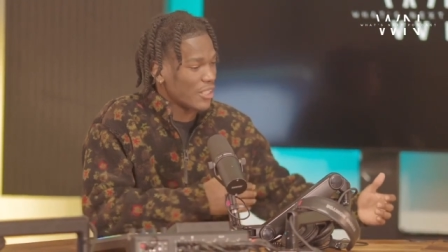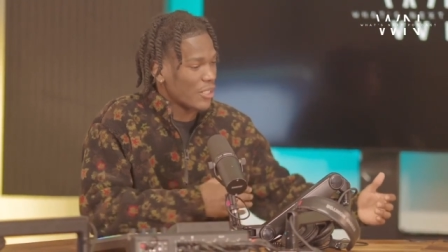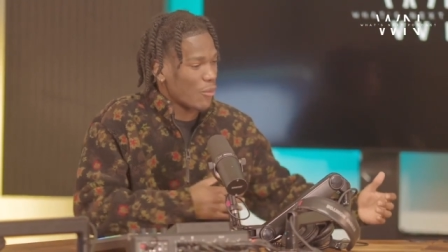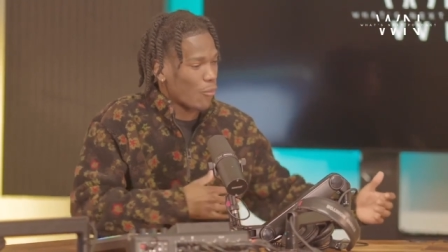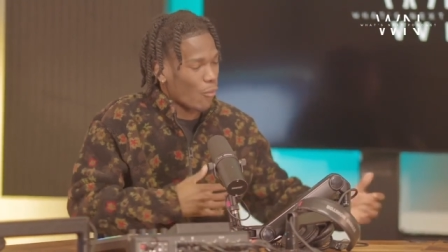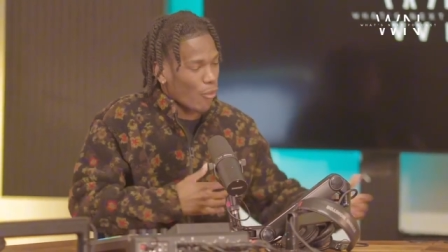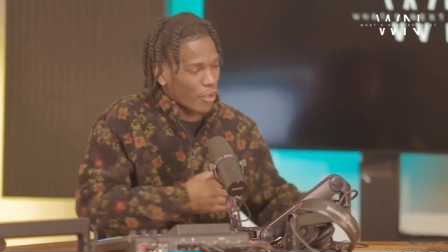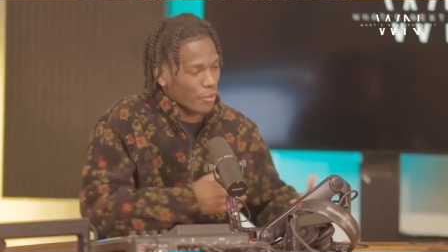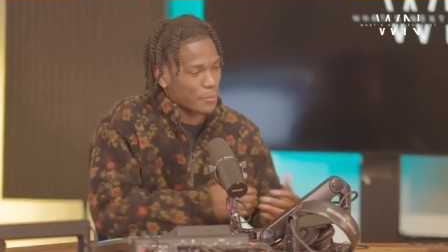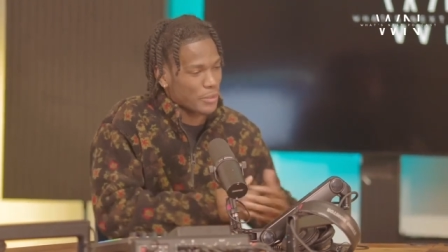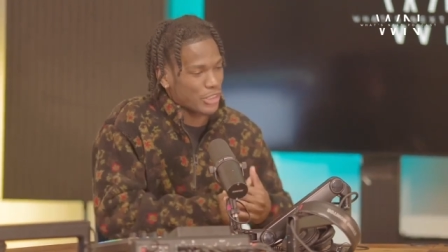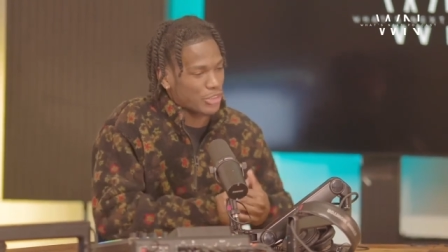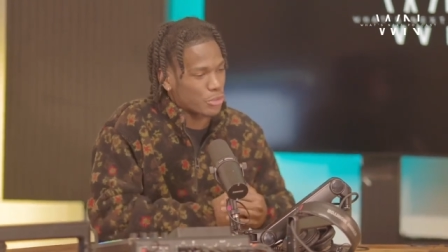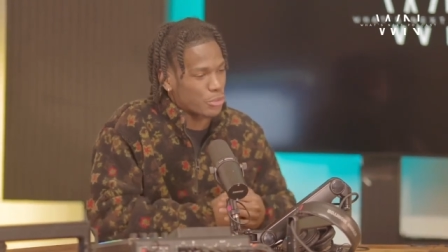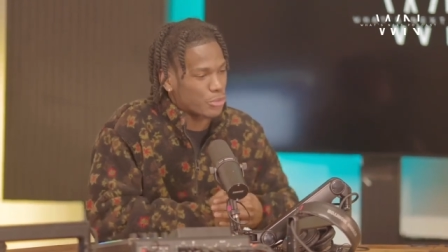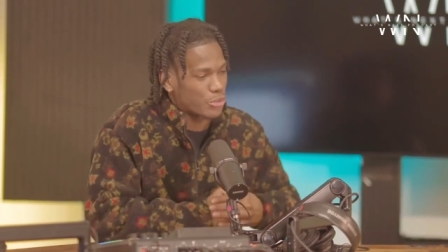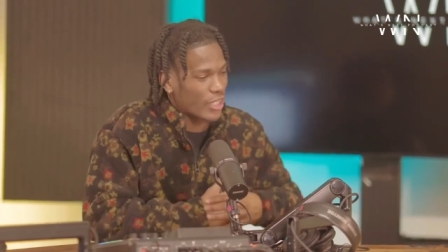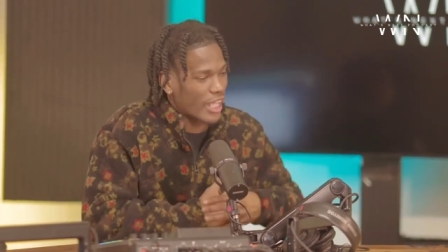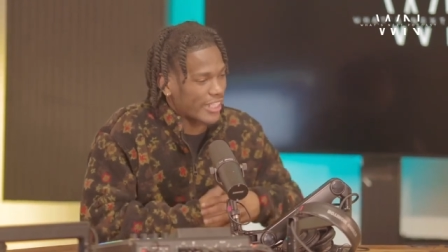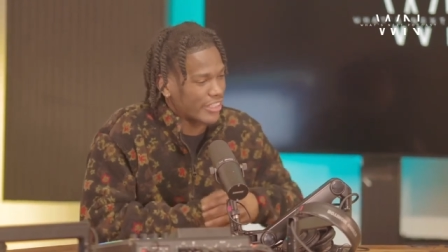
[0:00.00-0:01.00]
Walk me
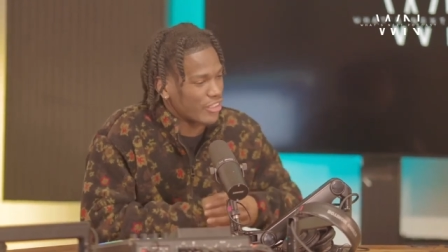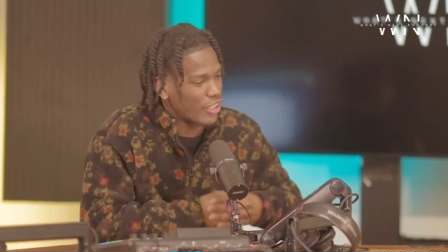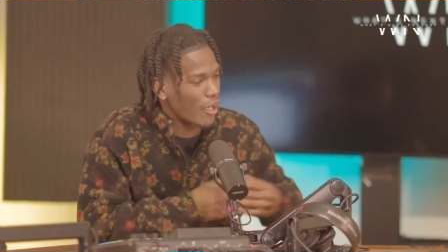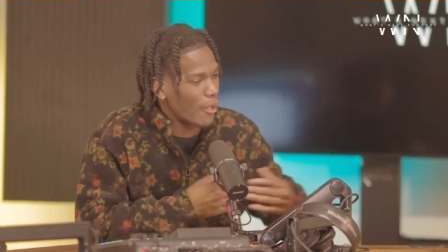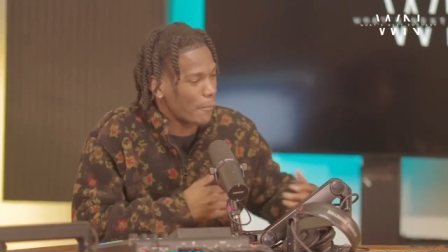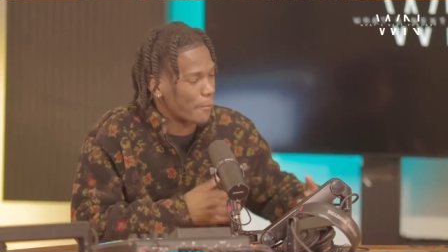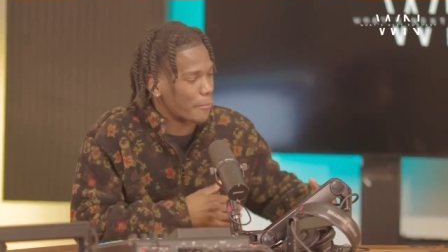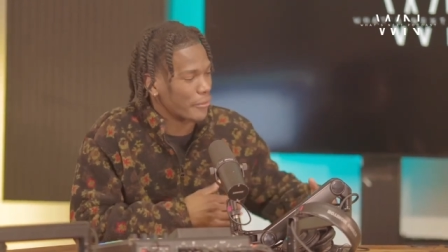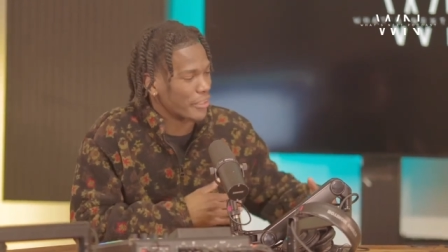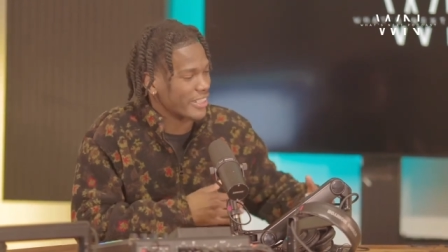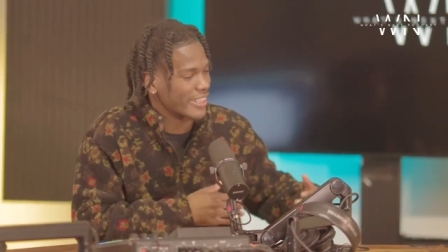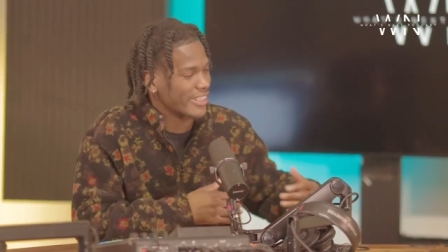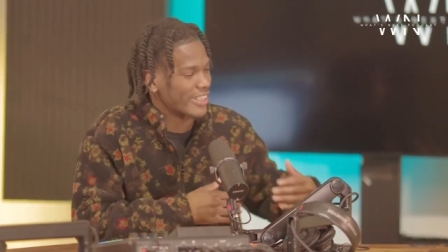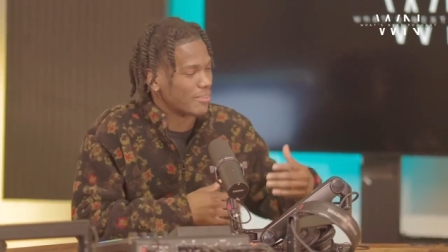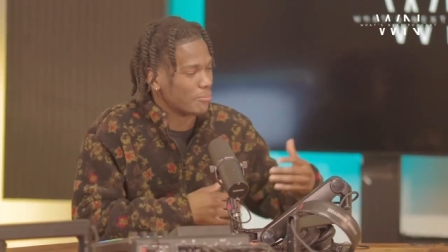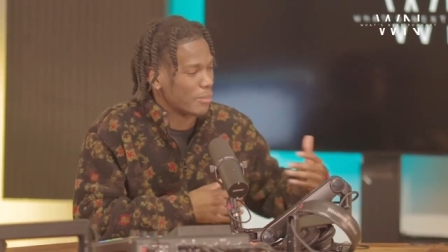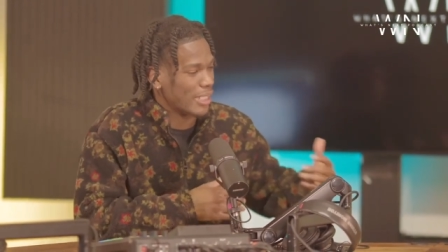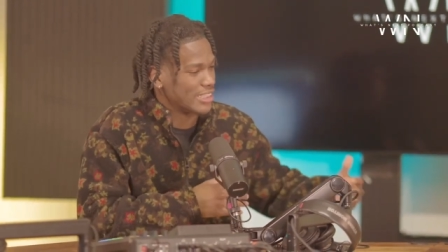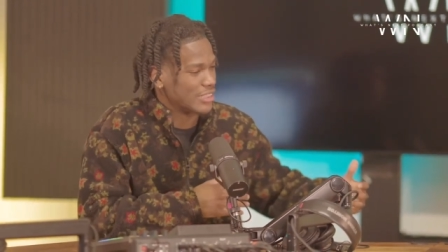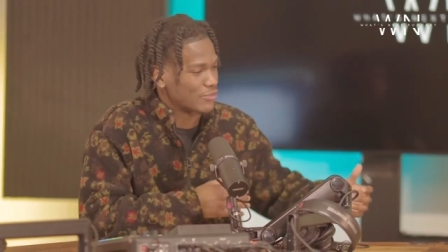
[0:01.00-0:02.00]
through like your upbringing in
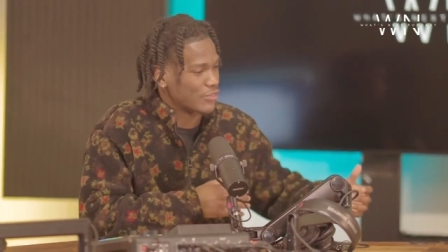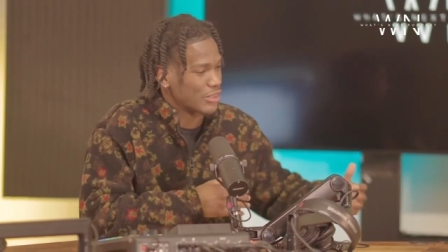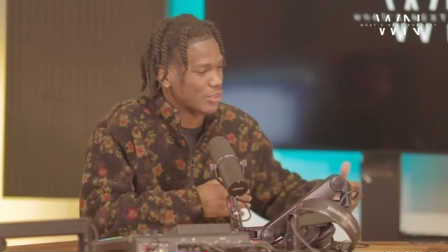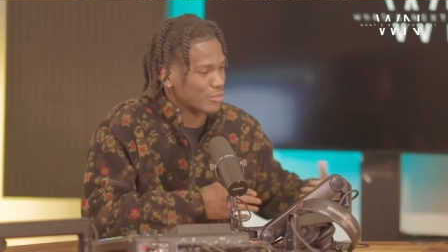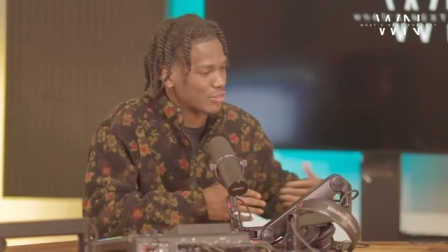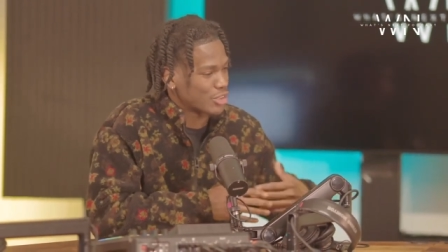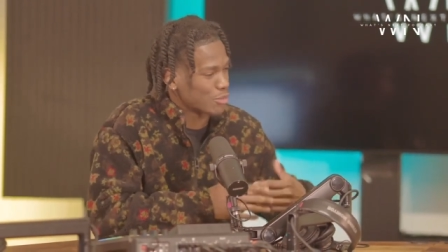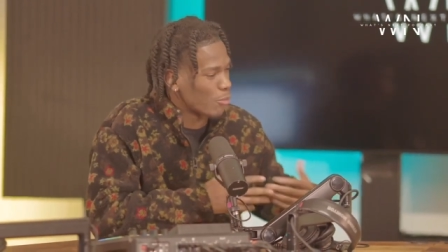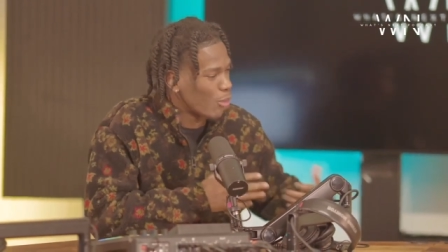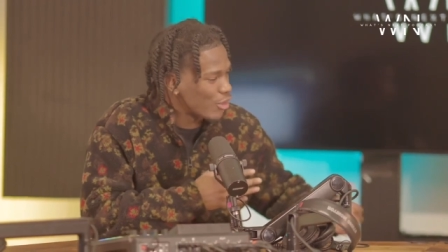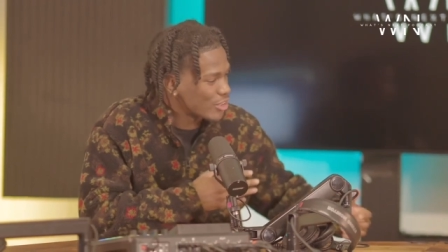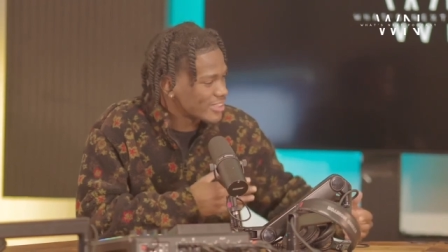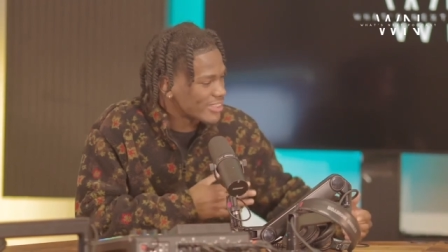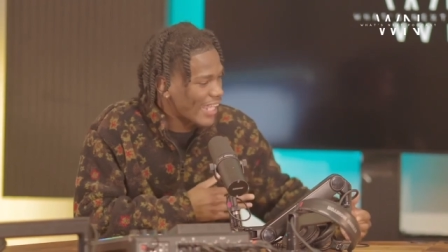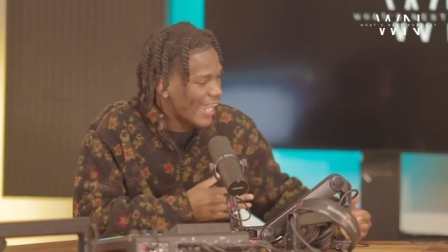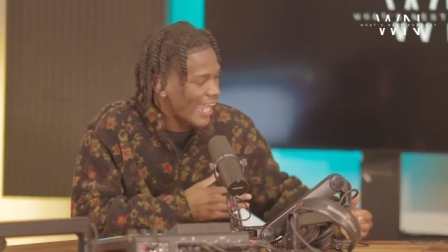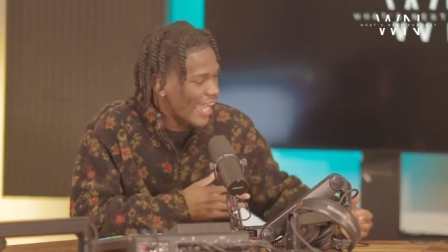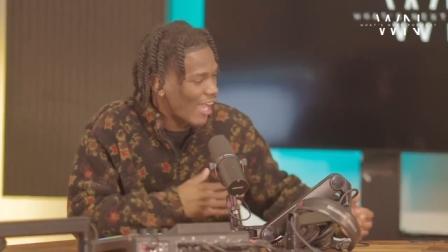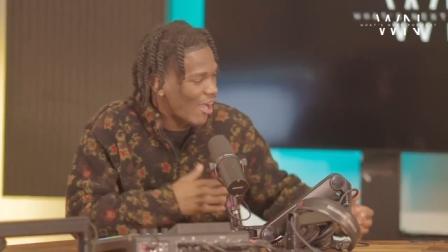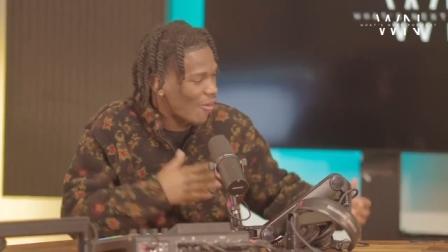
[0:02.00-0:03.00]
Maysville, small
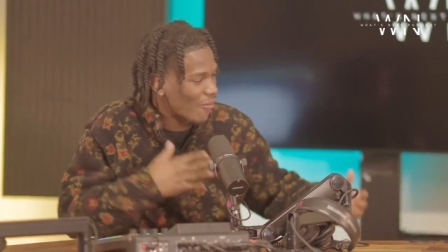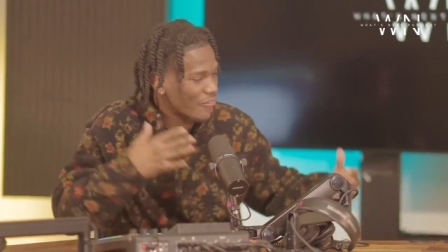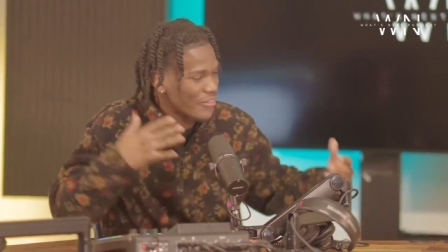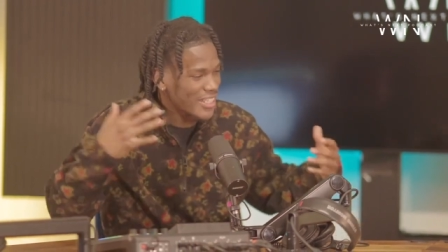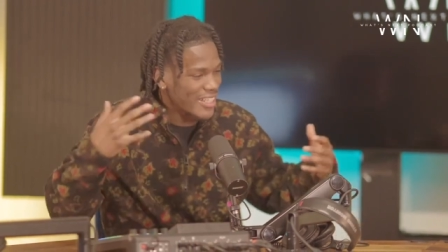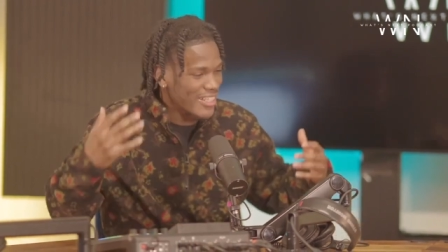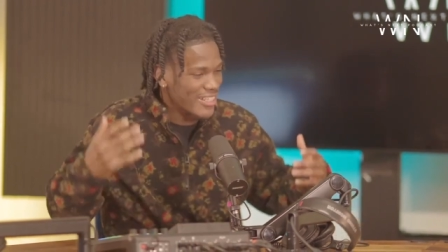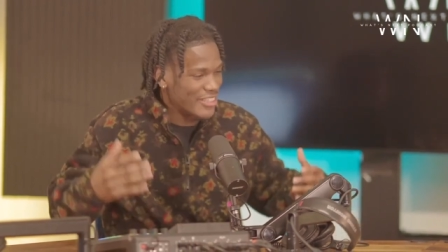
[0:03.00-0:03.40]
town.